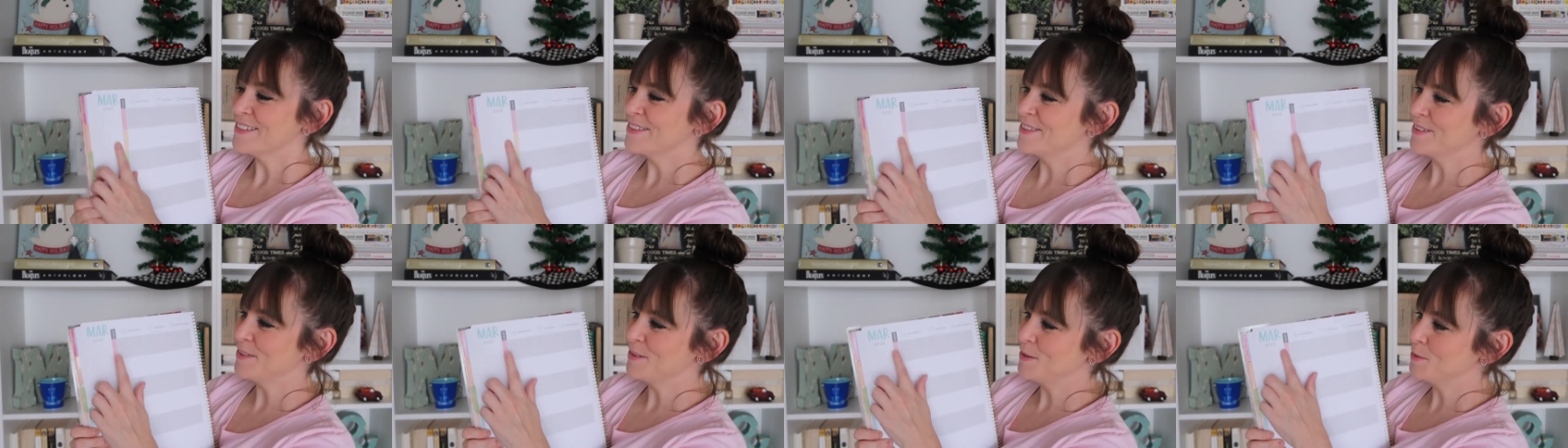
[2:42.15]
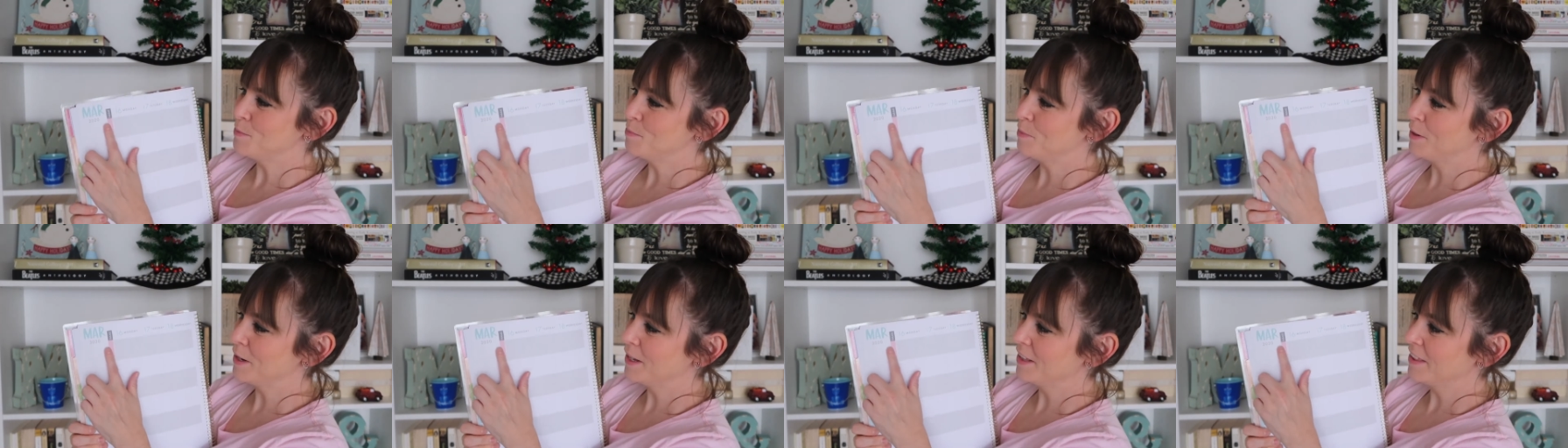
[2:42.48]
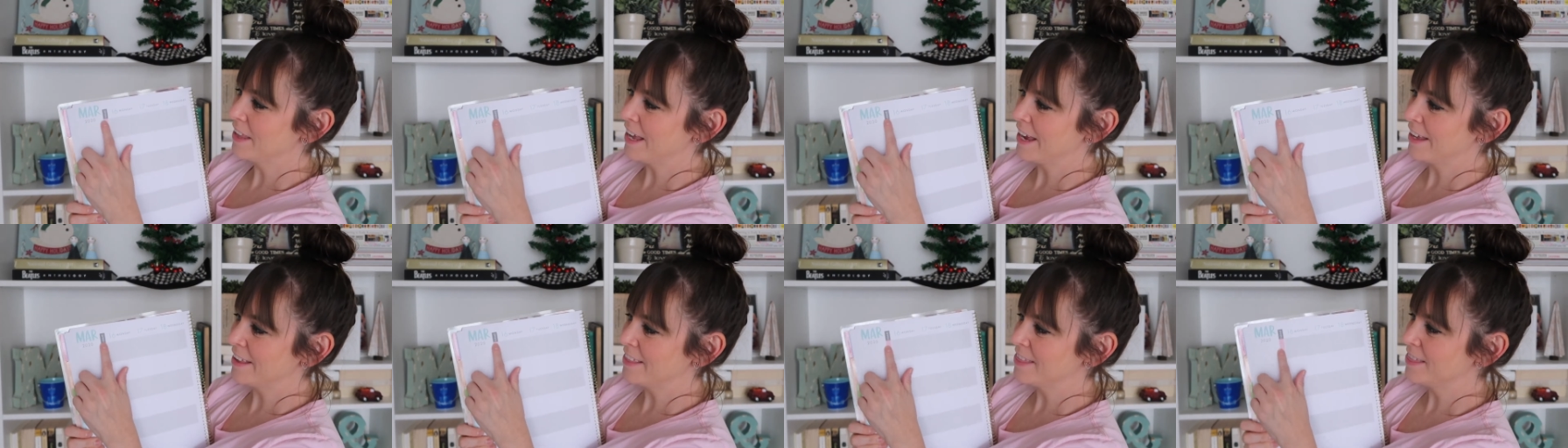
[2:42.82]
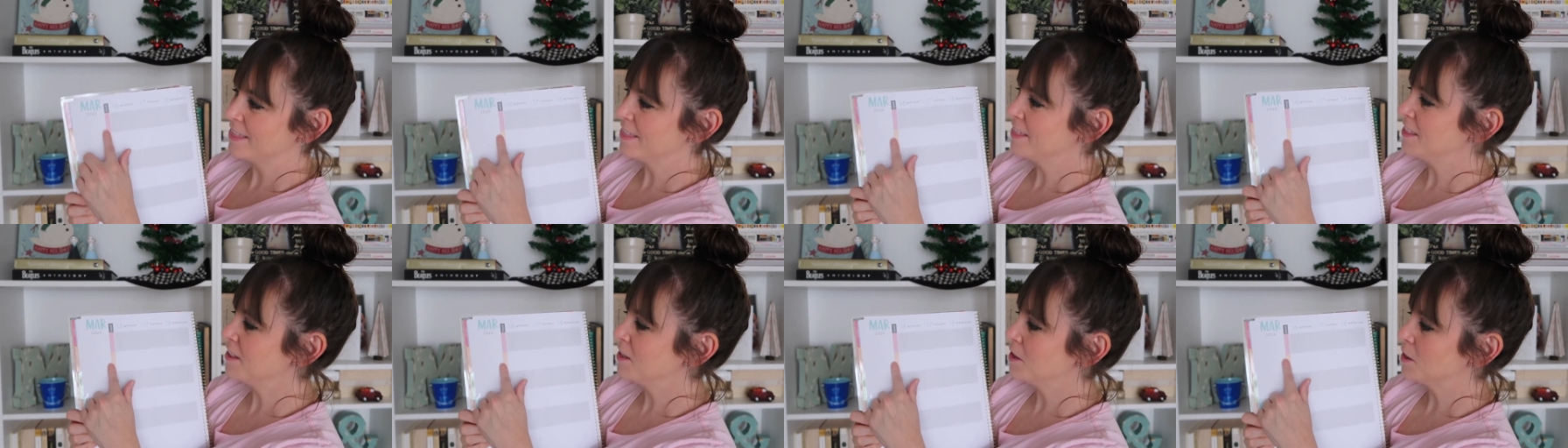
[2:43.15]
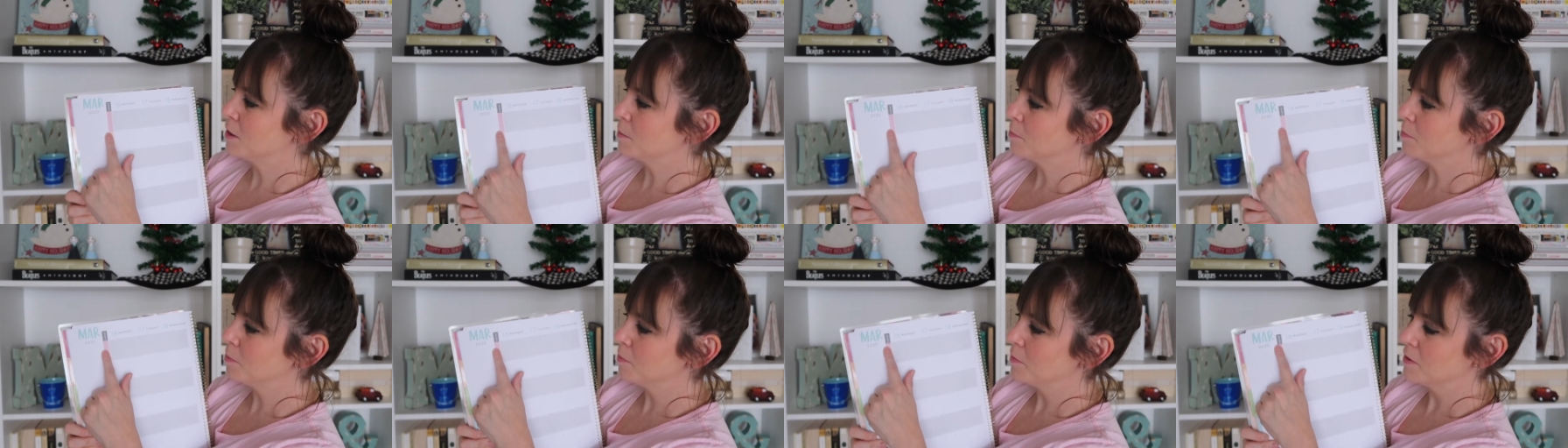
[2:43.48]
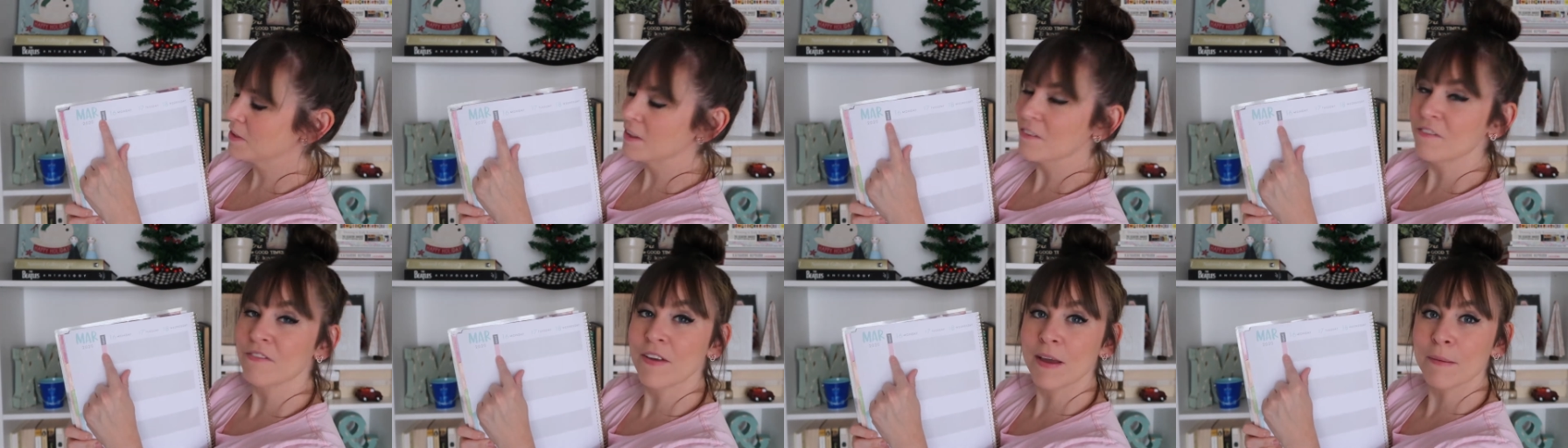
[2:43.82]
So you put like the,
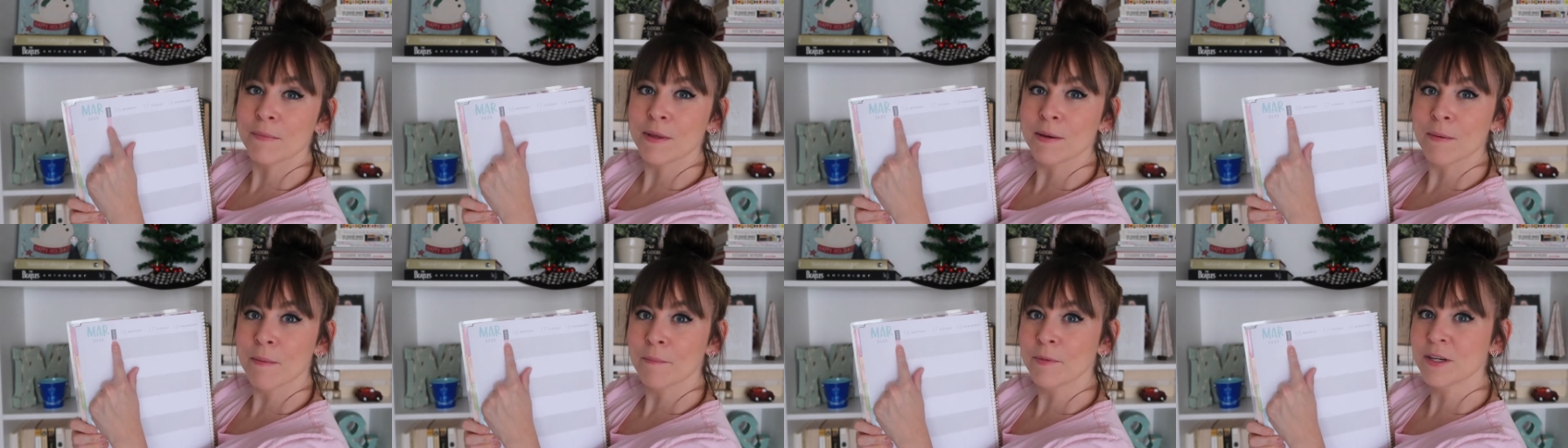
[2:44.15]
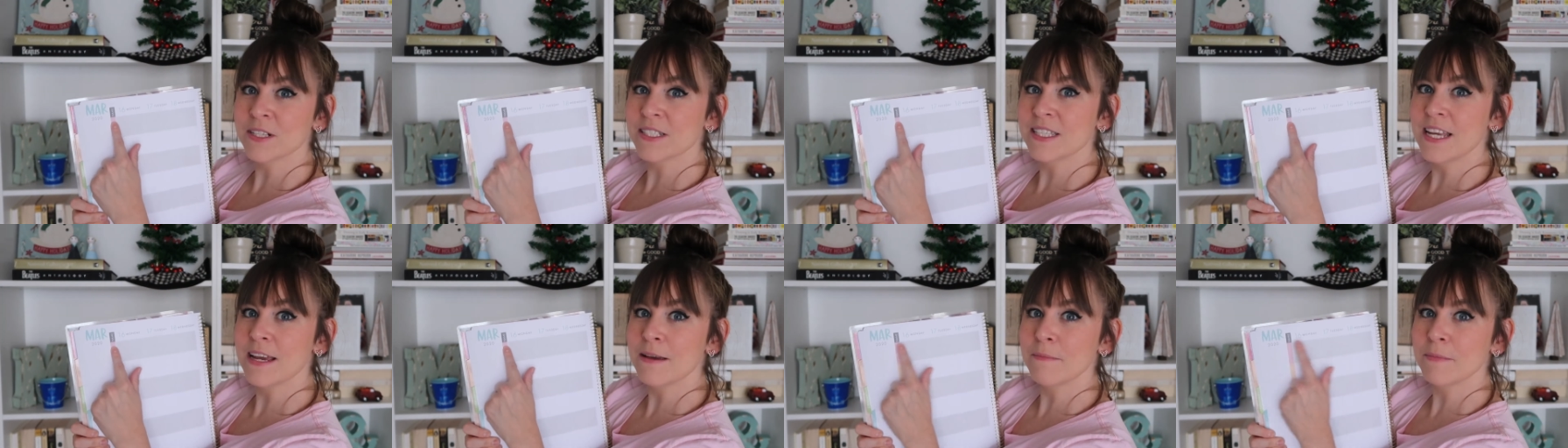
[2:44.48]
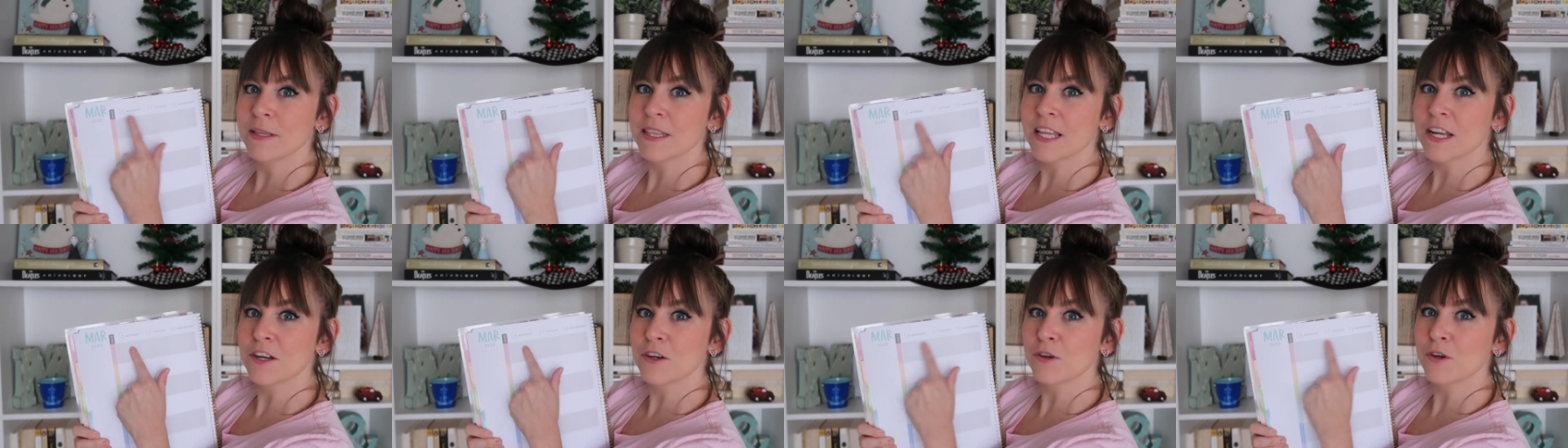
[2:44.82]
the family member's name and then